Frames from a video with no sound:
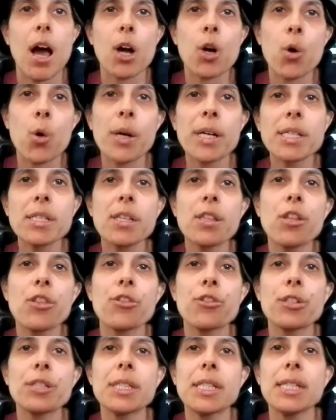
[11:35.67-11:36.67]
According to the
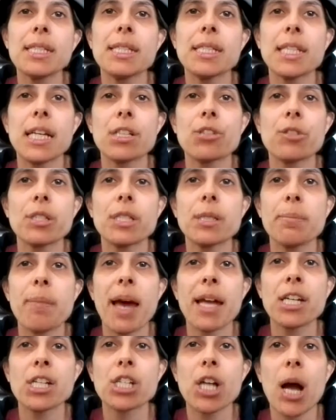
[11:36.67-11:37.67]
13th century
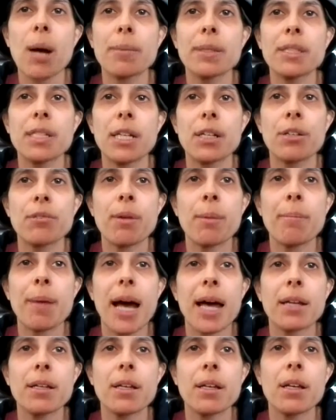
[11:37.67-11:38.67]
Spanish commentator
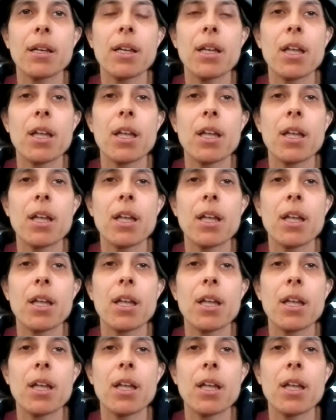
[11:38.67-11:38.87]
Ramban,